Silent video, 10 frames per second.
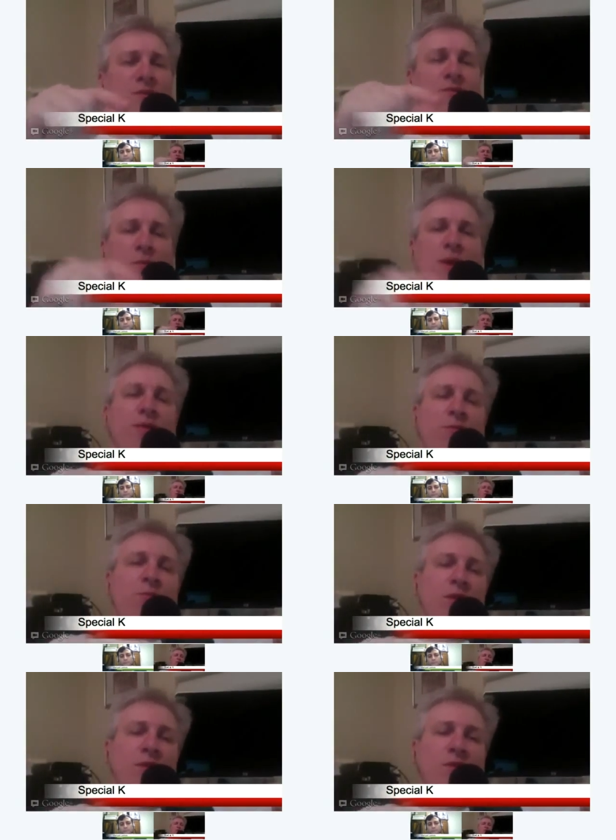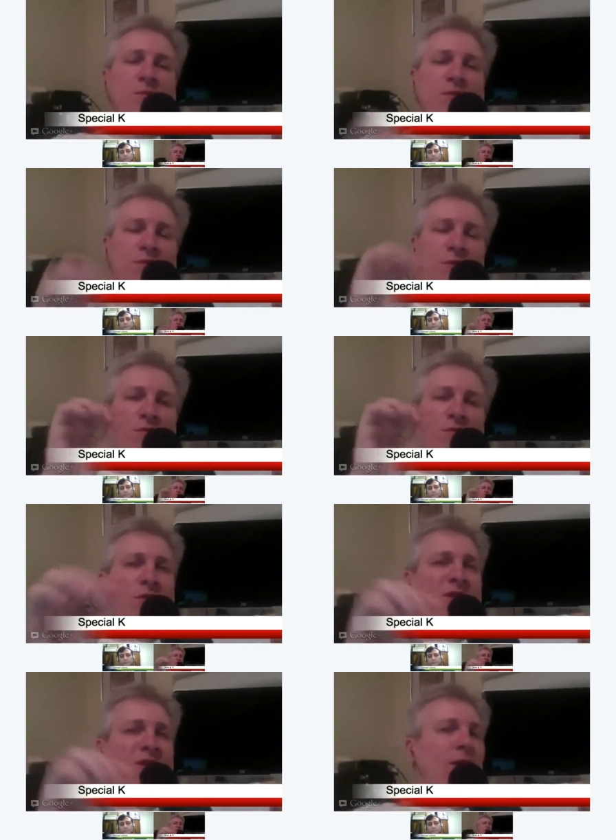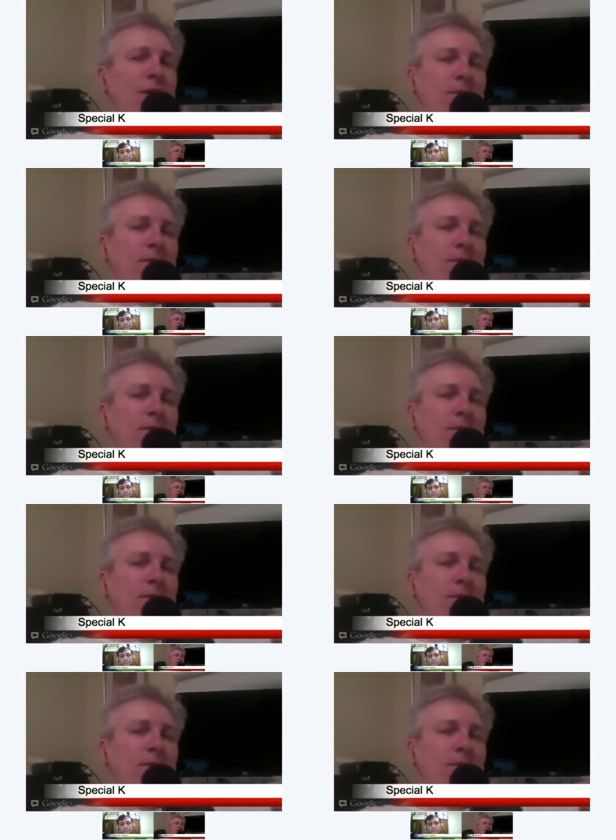of writing something to be very, very tiny.